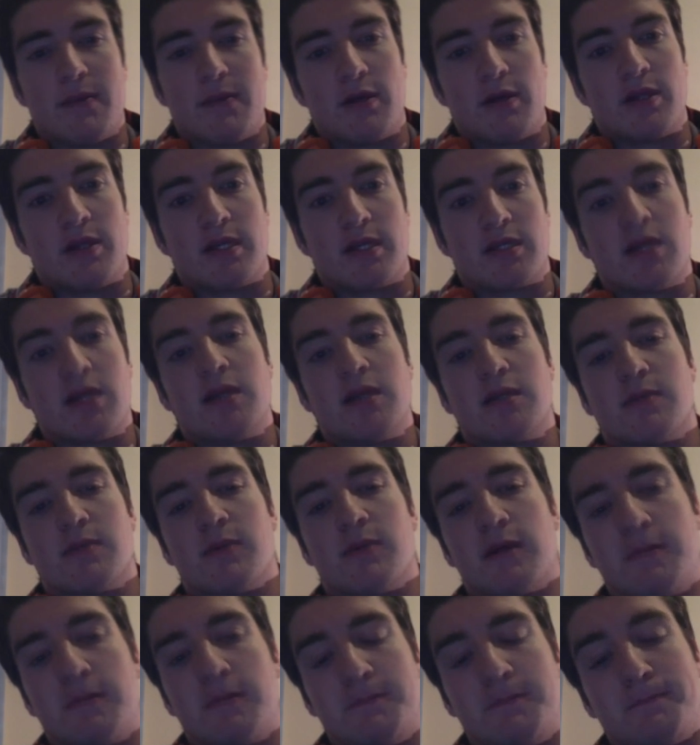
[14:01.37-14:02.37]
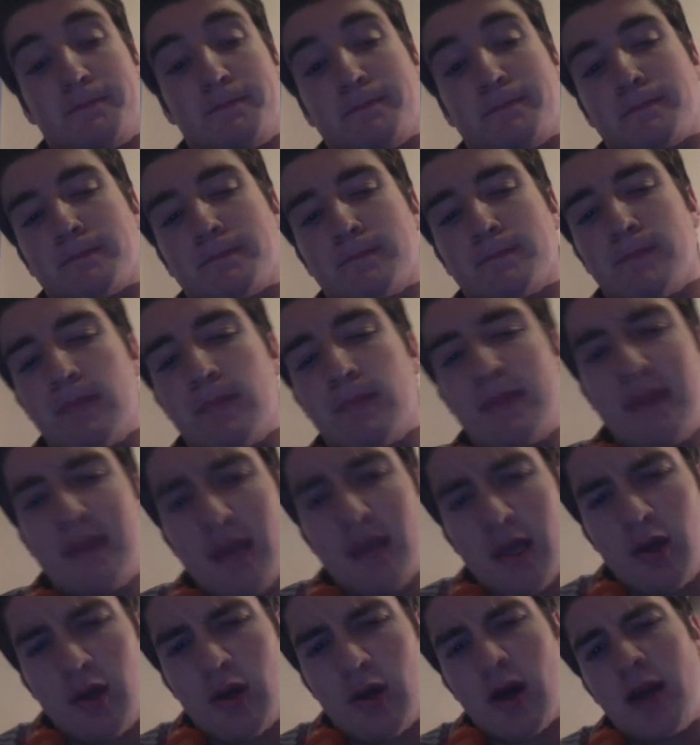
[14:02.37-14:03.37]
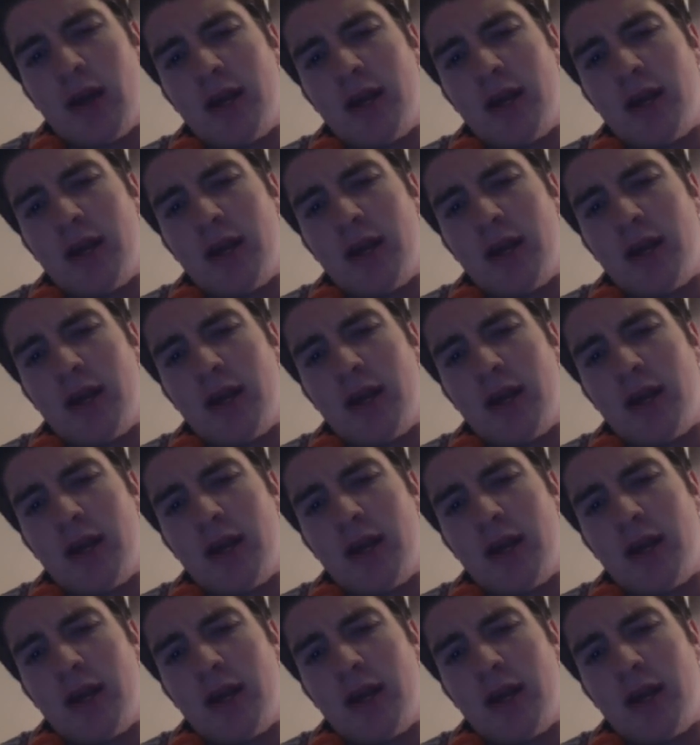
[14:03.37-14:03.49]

on this list, but you kind